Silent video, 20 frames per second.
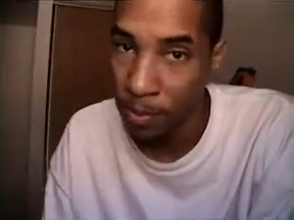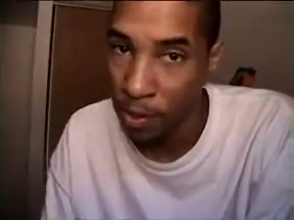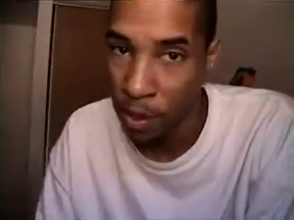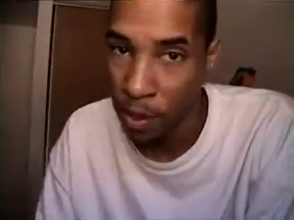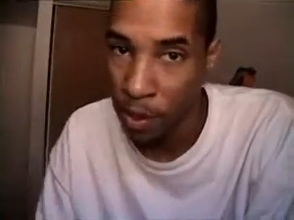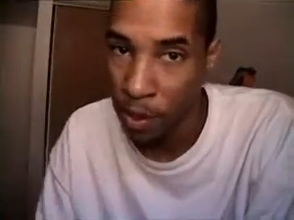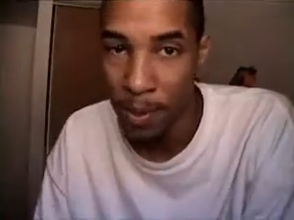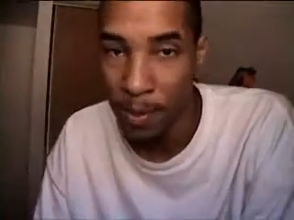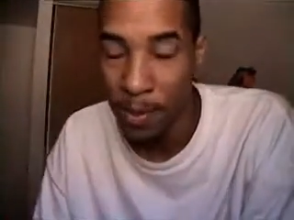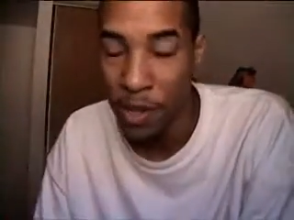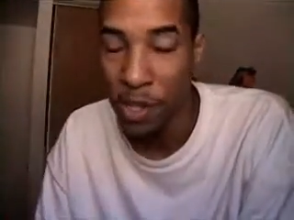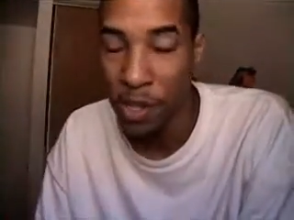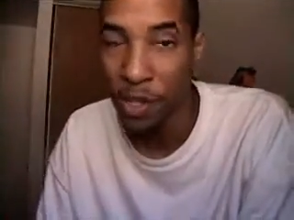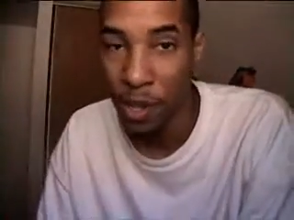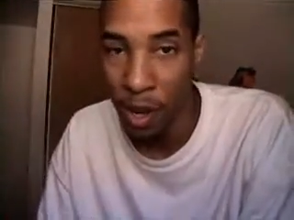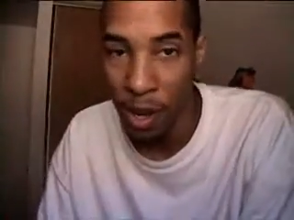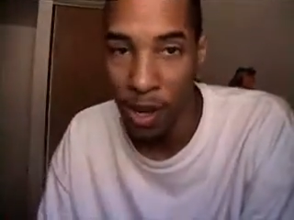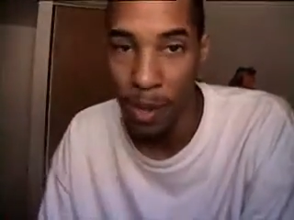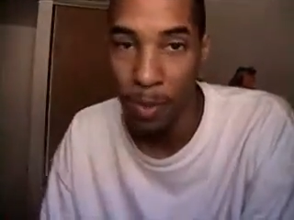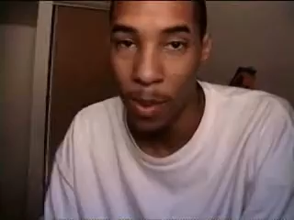don't even get me
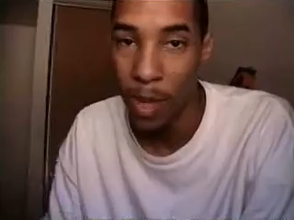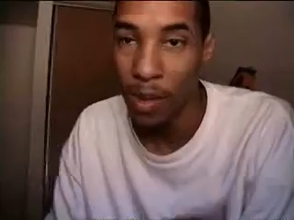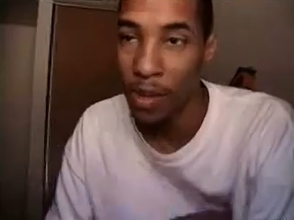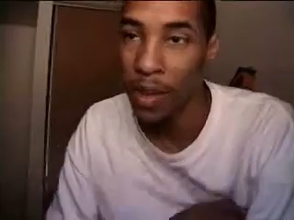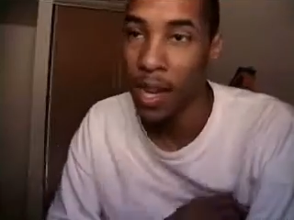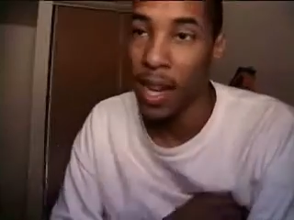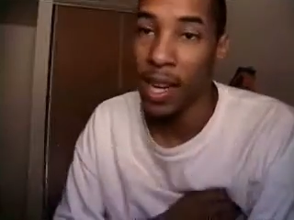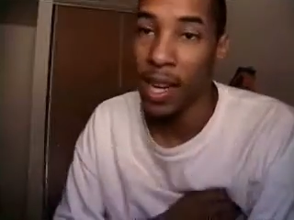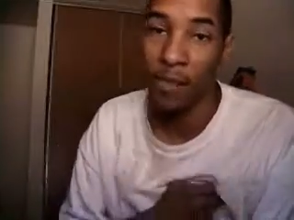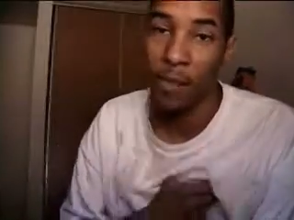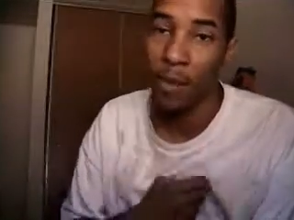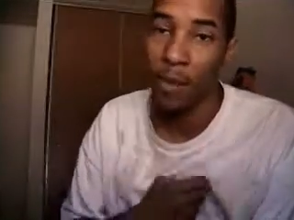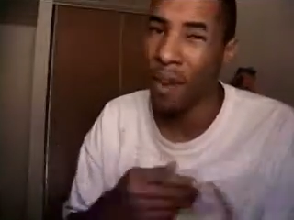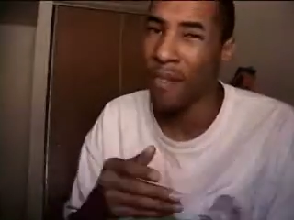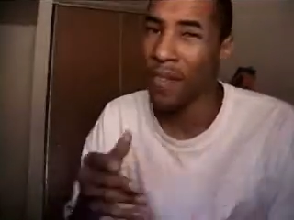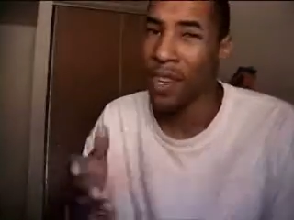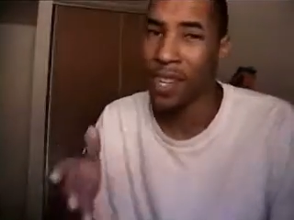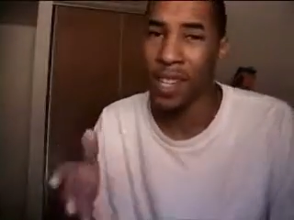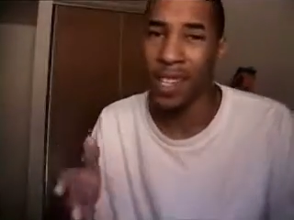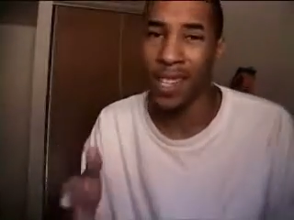started about that. If you've
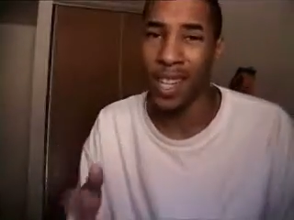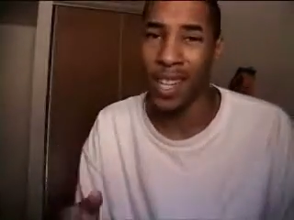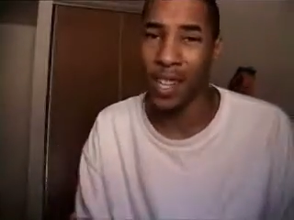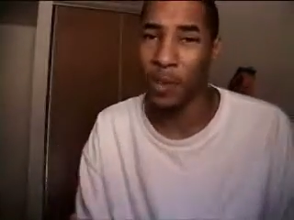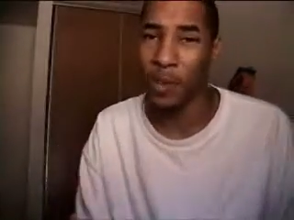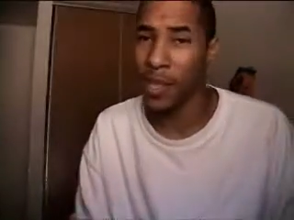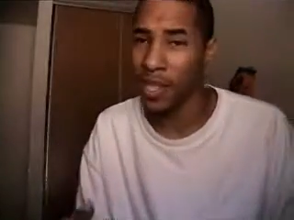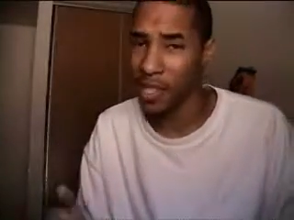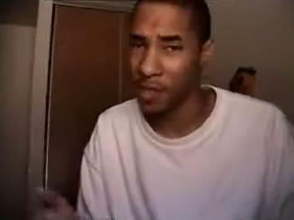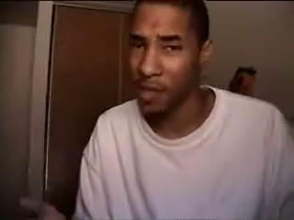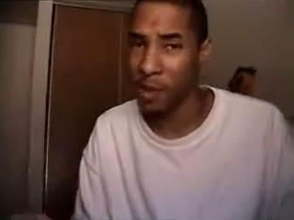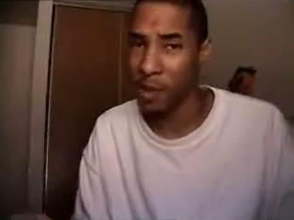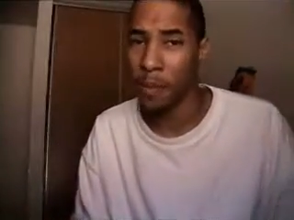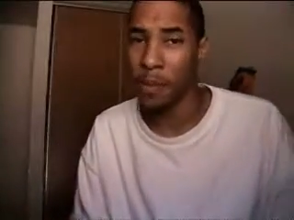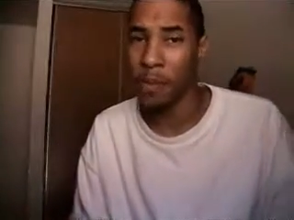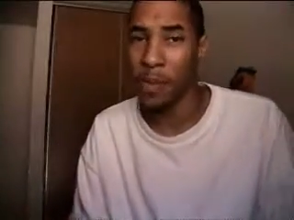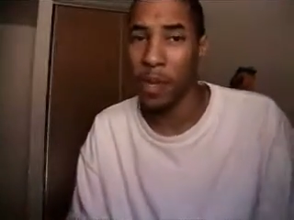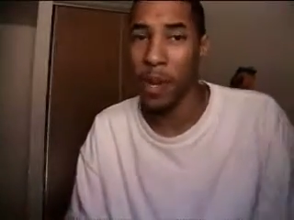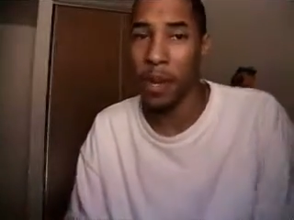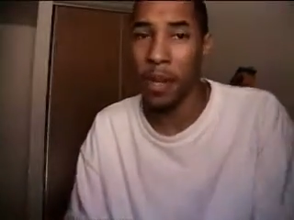ever done that quest, you know
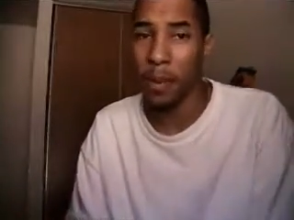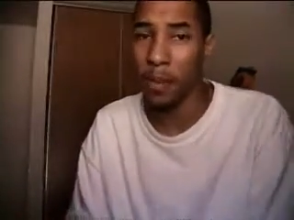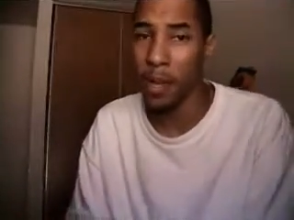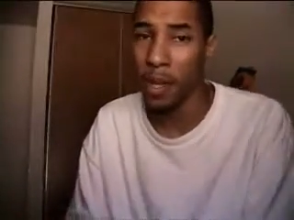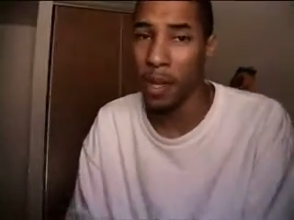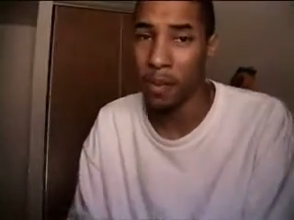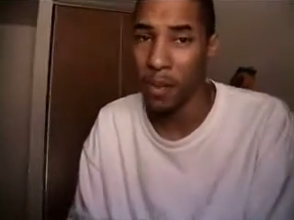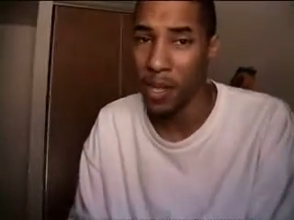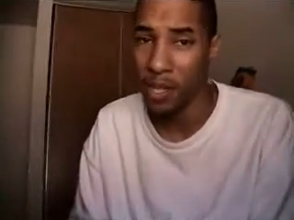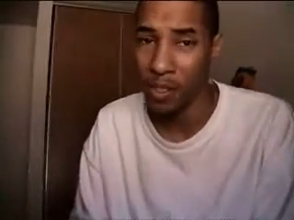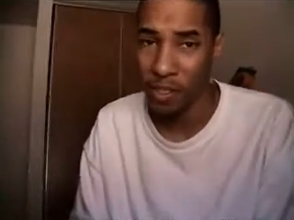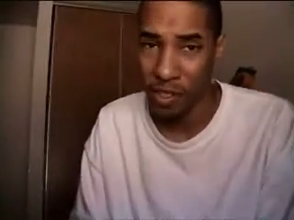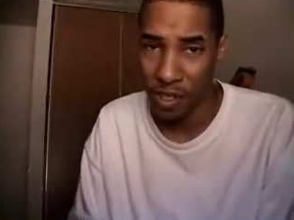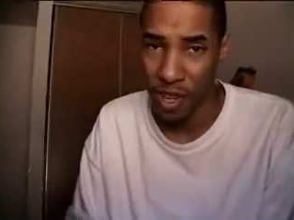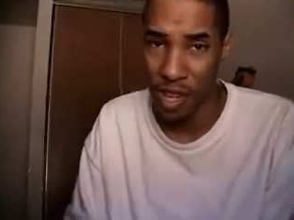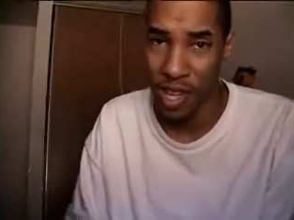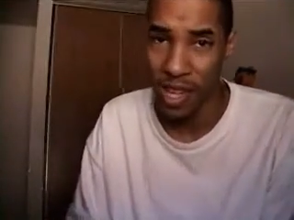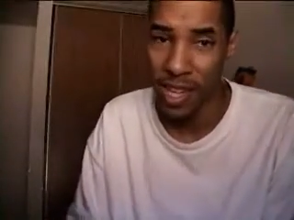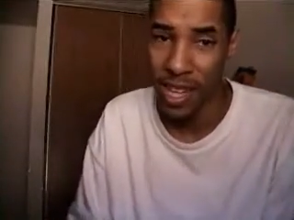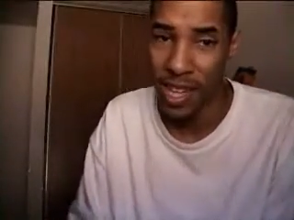what I'm talking about. You're
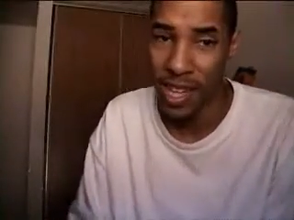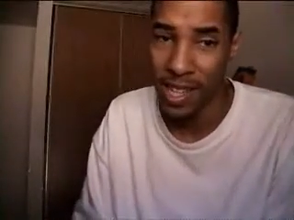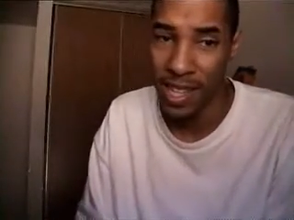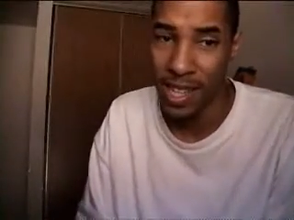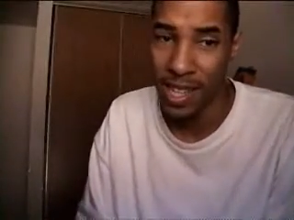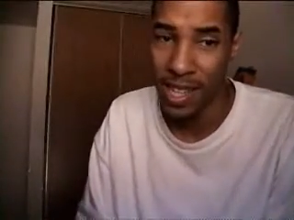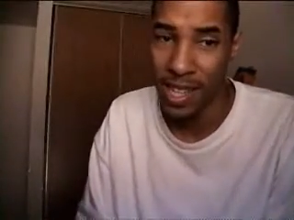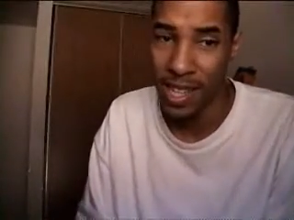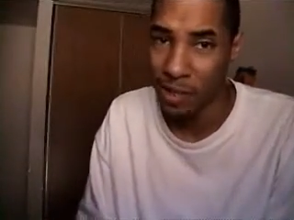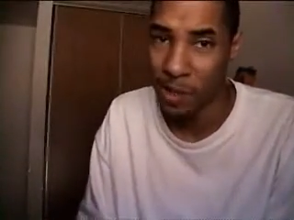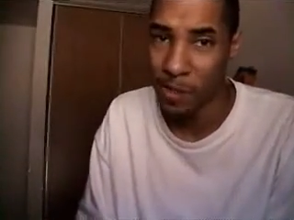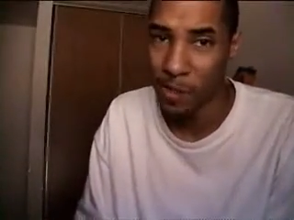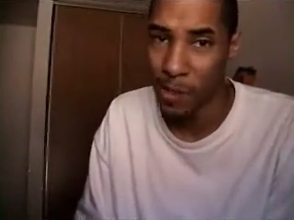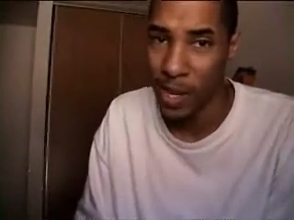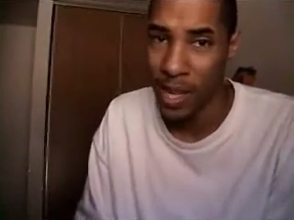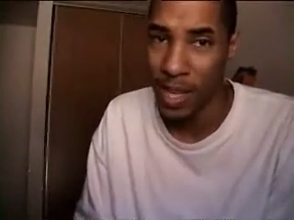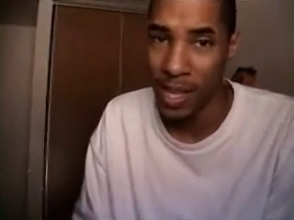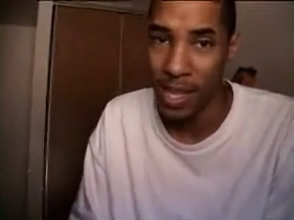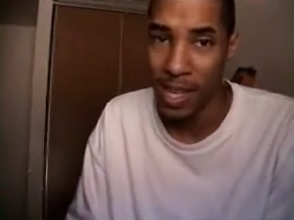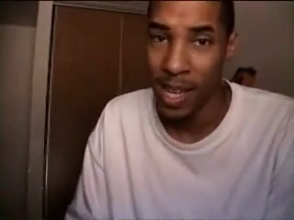stuck in that thing until you
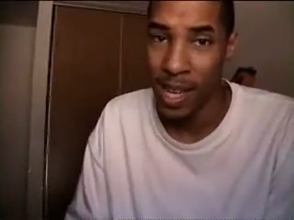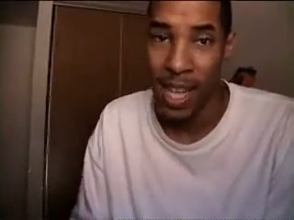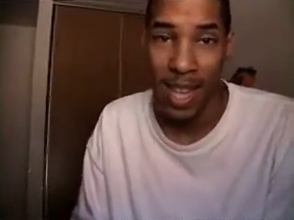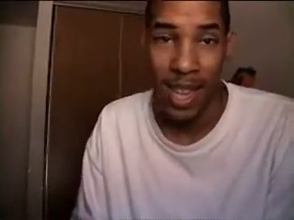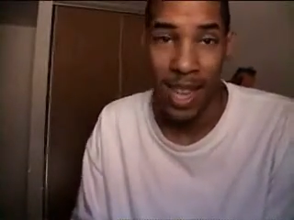beat it.